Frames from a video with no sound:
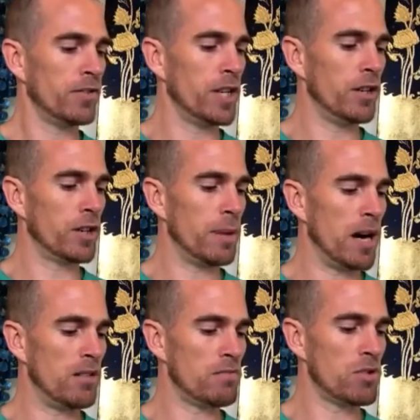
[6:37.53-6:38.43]
video in
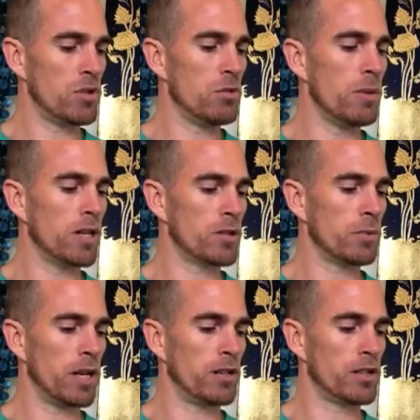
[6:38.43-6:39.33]
about 2 months
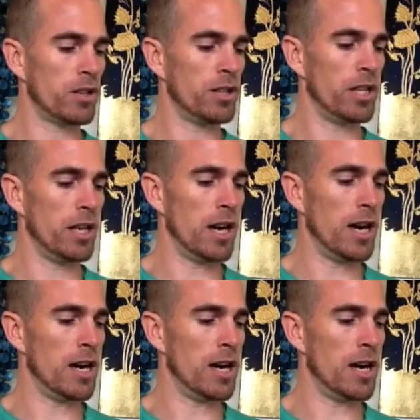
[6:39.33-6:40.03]
when I start the,